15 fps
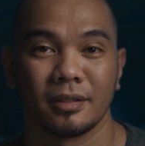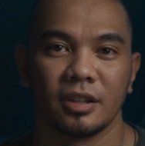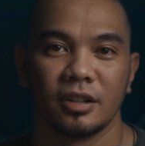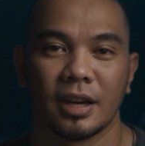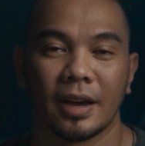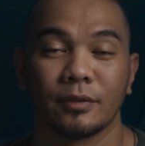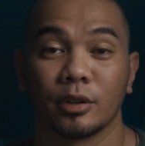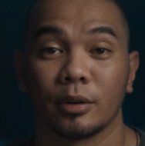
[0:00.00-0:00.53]

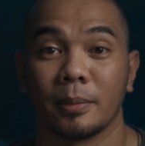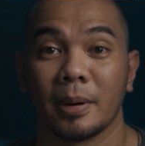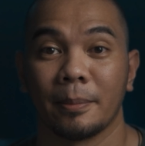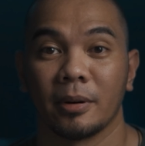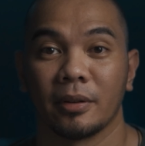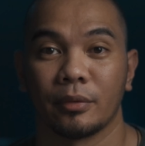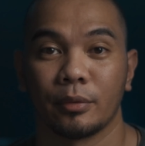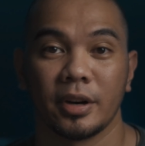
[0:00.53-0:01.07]
You have to
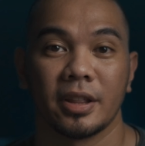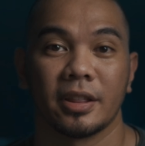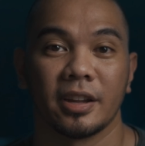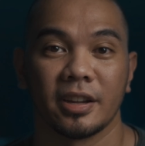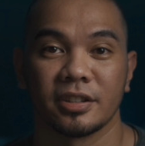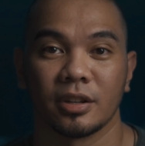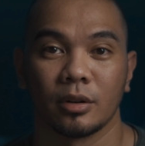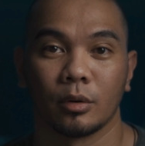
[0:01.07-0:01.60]
remember 3
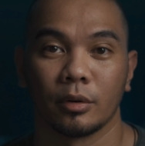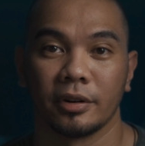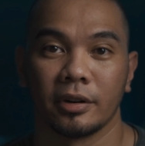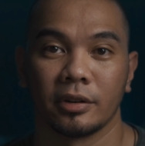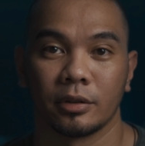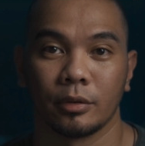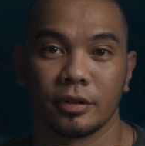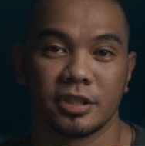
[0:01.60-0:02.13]
things in
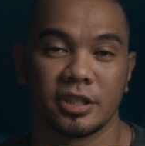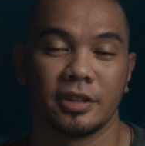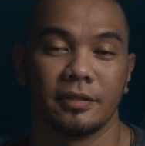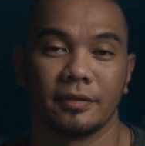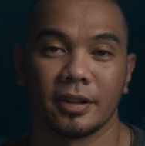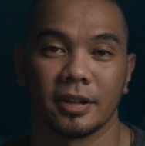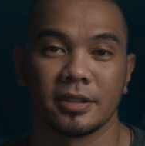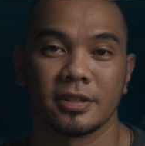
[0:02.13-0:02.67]
order to
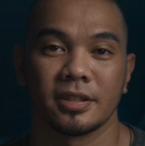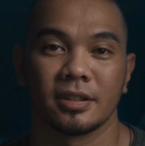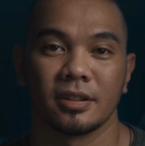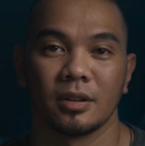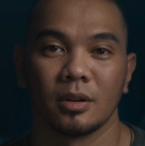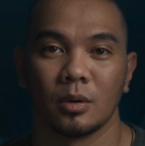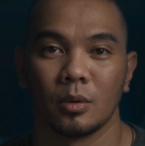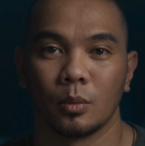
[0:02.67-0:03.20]
achieve this.
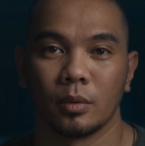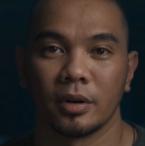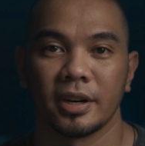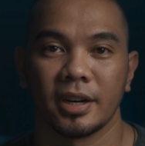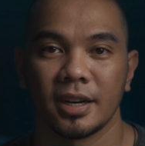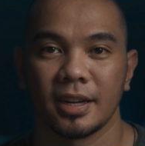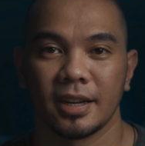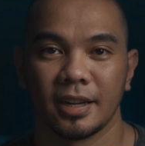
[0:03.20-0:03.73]

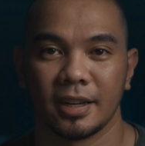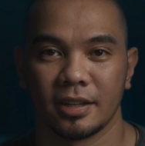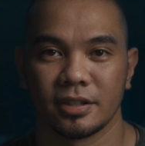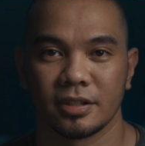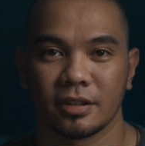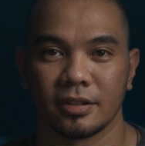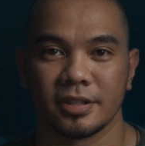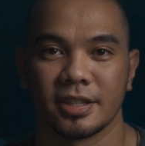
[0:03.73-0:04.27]
1
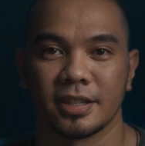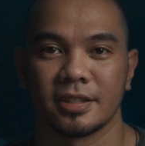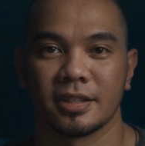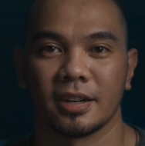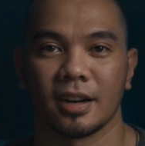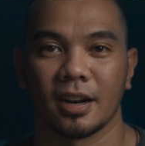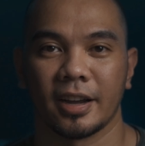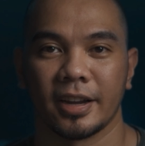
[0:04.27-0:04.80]
is
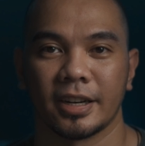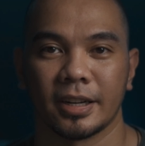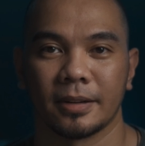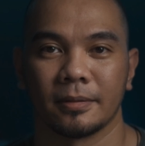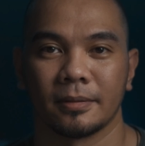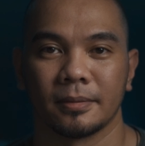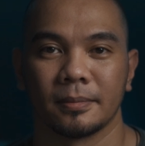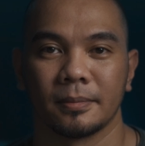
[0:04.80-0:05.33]
consistent
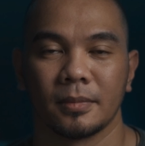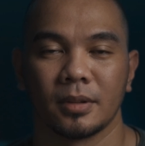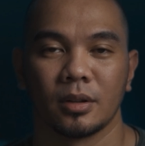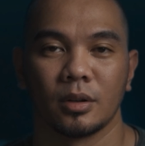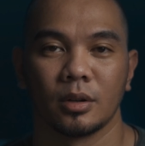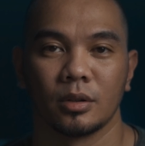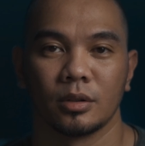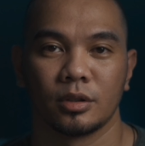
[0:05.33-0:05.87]
lighting.
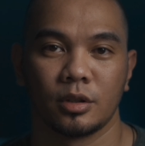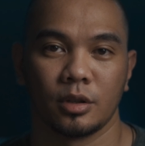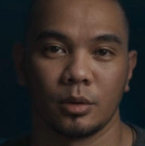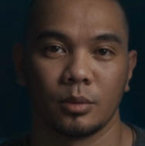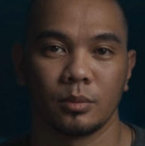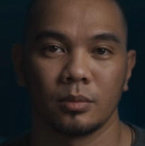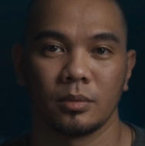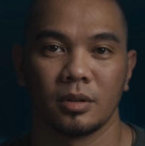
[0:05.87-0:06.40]

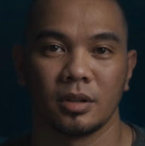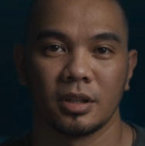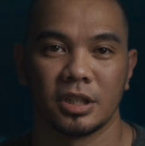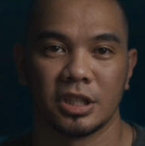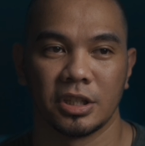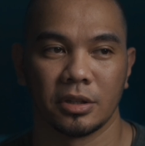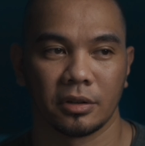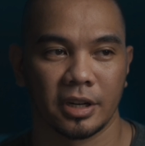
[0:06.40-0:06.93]
2,
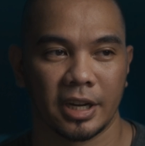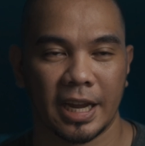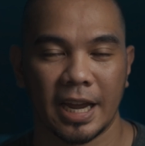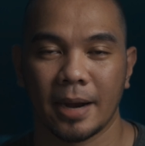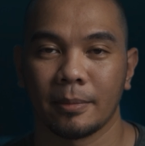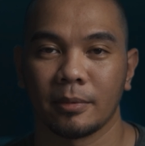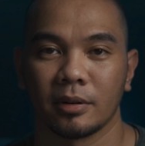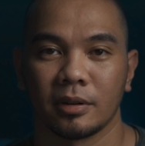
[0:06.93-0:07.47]
your
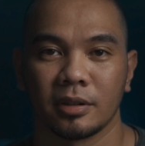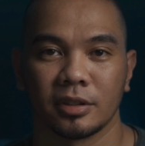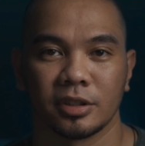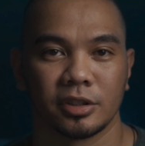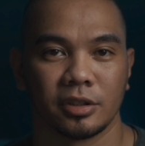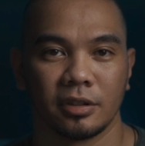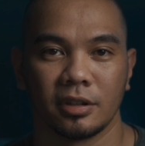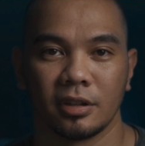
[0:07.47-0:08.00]
camera
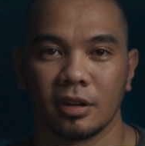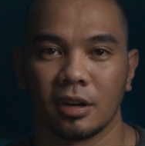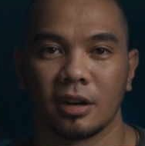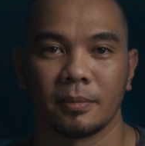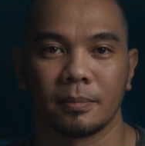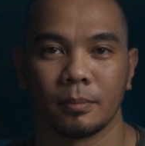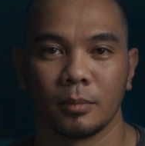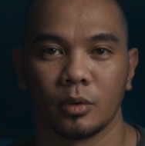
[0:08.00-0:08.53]
should
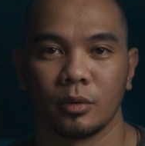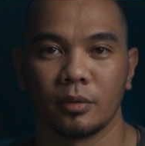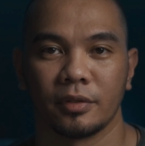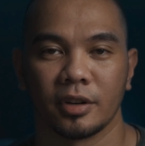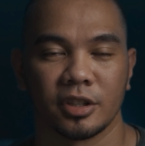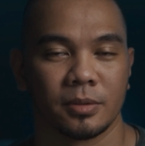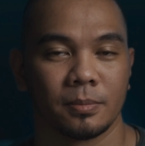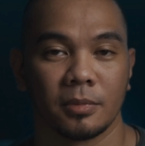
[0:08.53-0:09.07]
not move
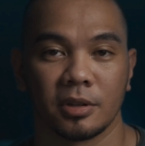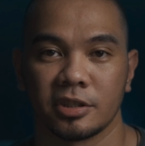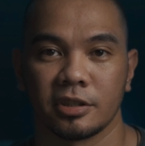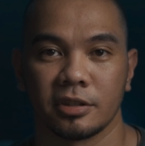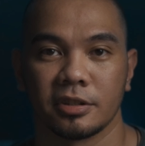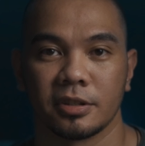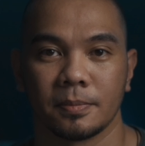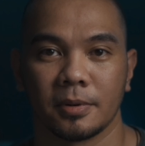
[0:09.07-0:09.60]
as much
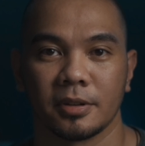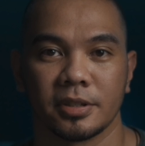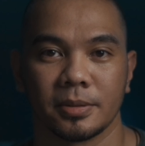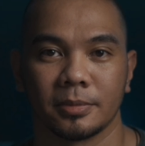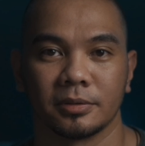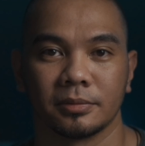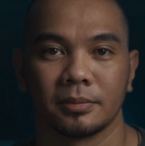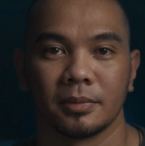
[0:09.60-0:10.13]
as
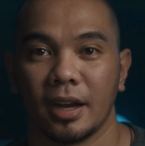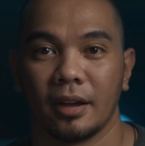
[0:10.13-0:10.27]
possible.